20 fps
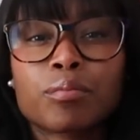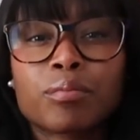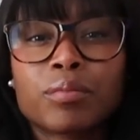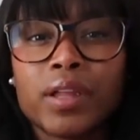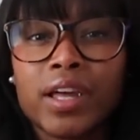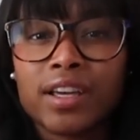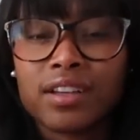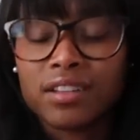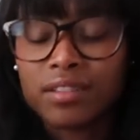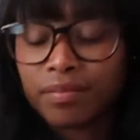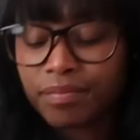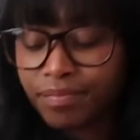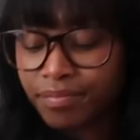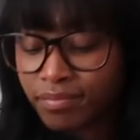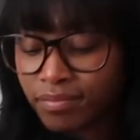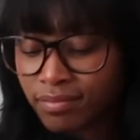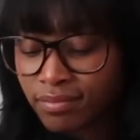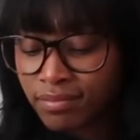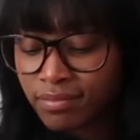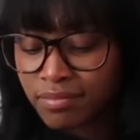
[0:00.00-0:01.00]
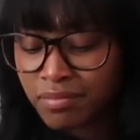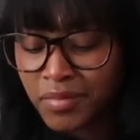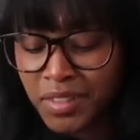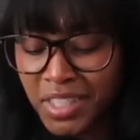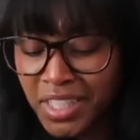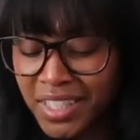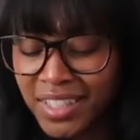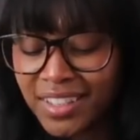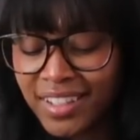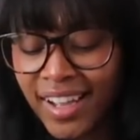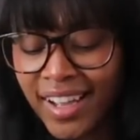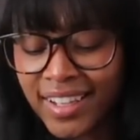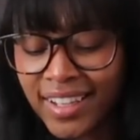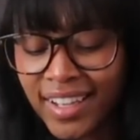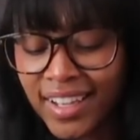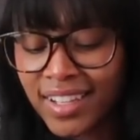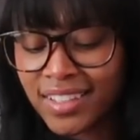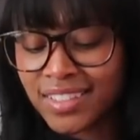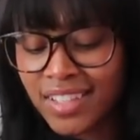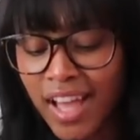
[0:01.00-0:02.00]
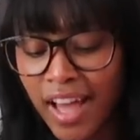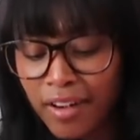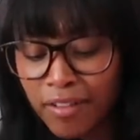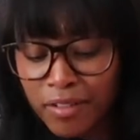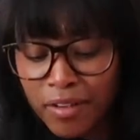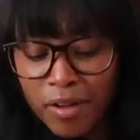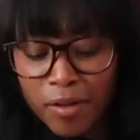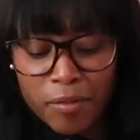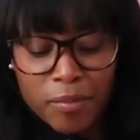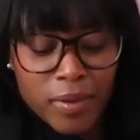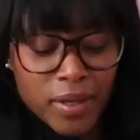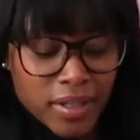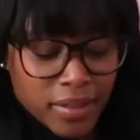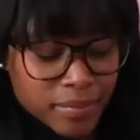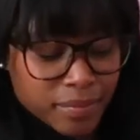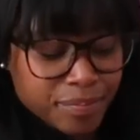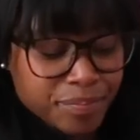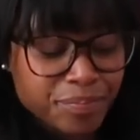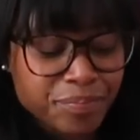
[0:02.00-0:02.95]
like good, I guess. I don't know, but